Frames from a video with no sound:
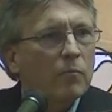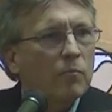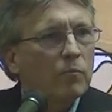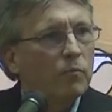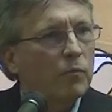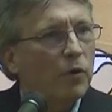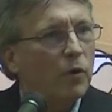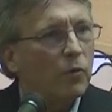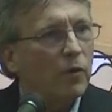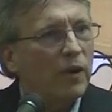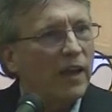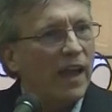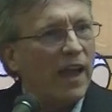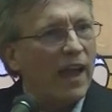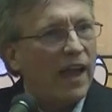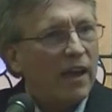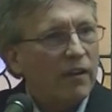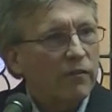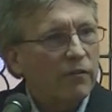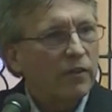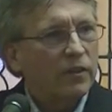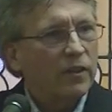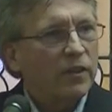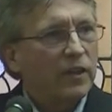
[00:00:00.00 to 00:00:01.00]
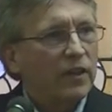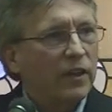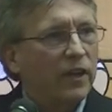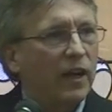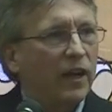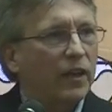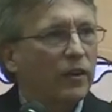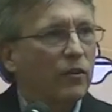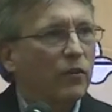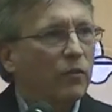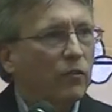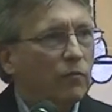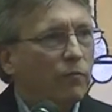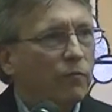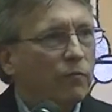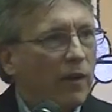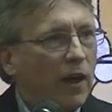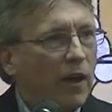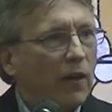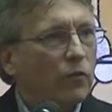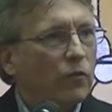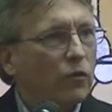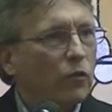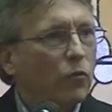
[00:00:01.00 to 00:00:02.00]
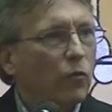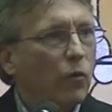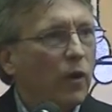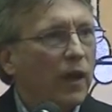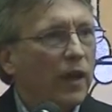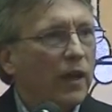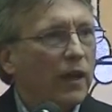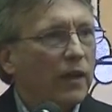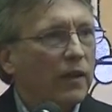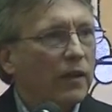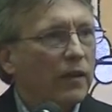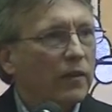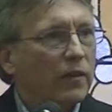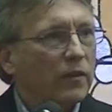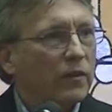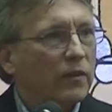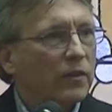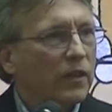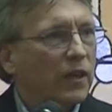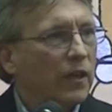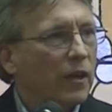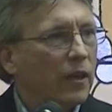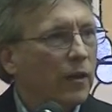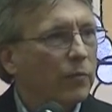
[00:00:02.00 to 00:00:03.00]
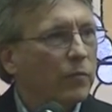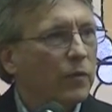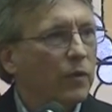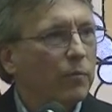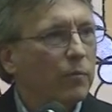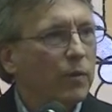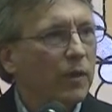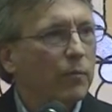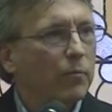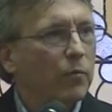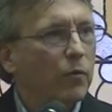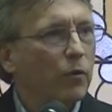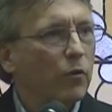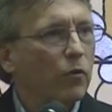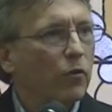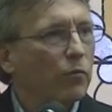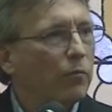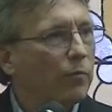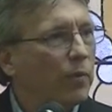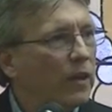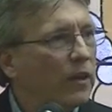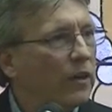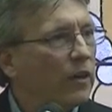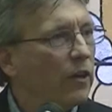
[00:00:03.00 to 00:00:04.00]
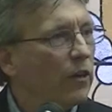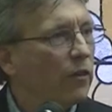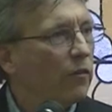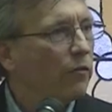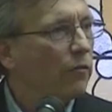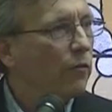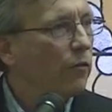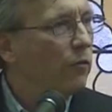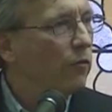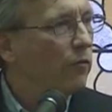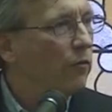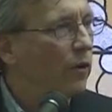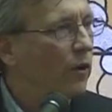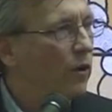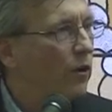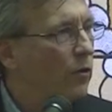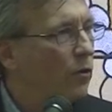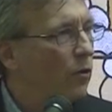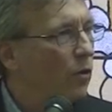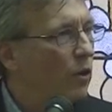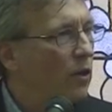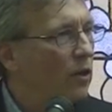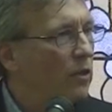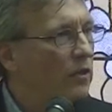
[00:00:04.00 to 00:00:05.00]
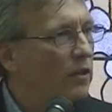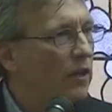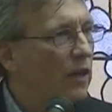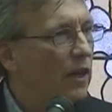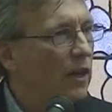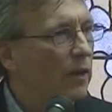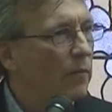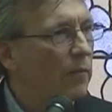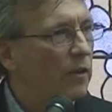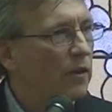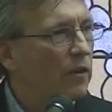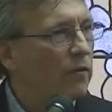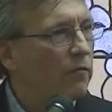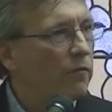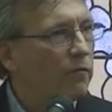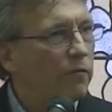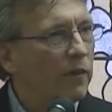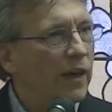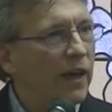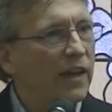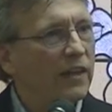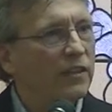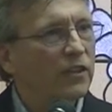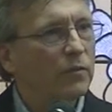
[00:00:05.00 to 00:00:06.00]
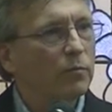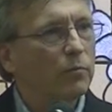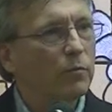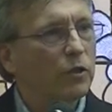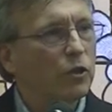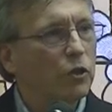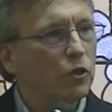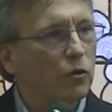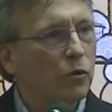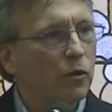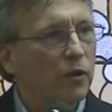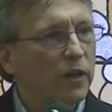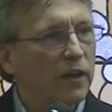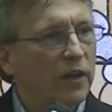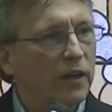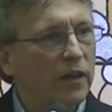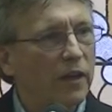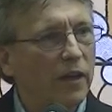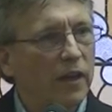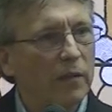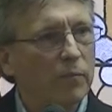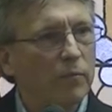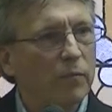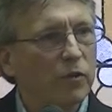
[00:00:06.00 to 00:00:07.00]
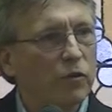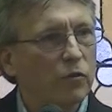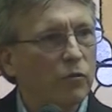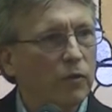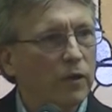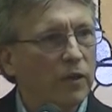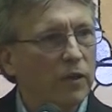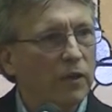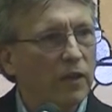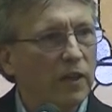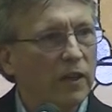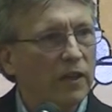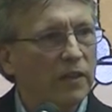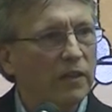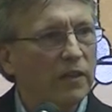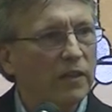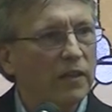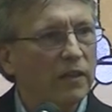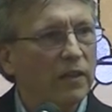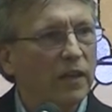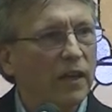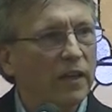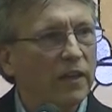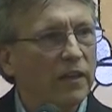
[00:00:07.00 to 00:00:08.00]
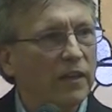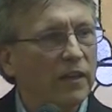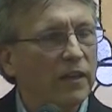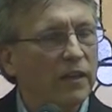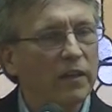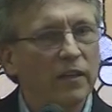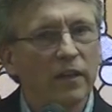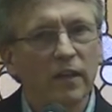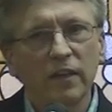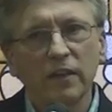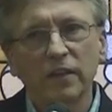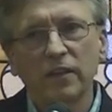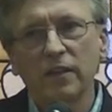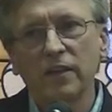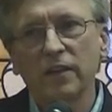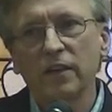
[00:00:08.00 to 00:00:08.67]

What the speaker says: But we haven't yet found a way to help the people who've been here for a very long time. And the vast majority came between 1990 and